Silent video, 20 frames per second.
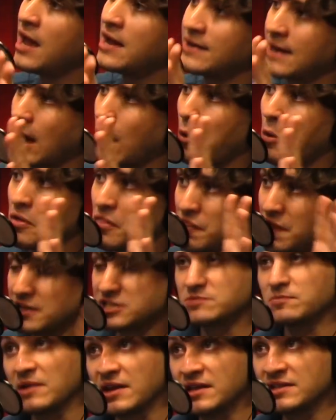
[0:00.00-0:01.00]
Now,
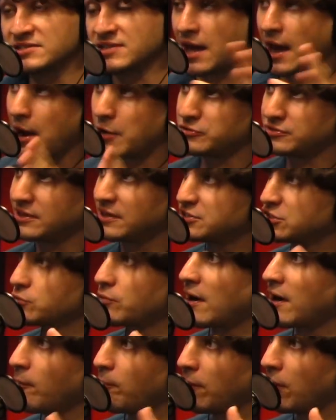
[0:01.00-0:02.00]
this means the House gets to
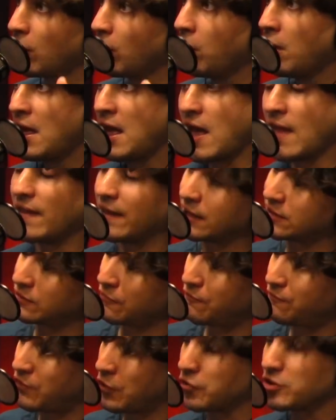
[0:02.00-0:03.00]
write a bill and they get to
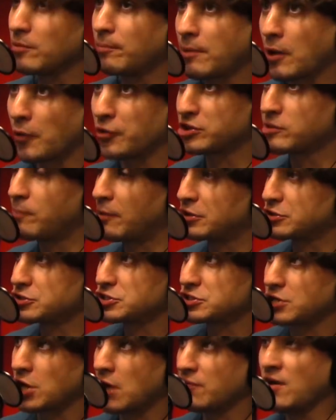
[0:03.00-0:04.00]
fill the bill with a bunch of
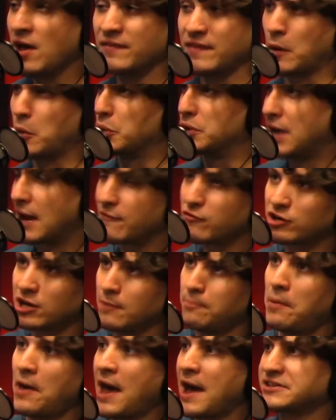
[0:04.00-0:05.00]
stuff that will never get
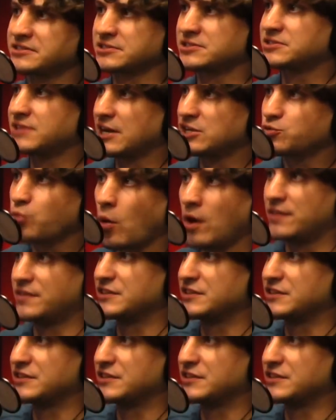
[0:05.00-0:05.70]
passed, because guess what?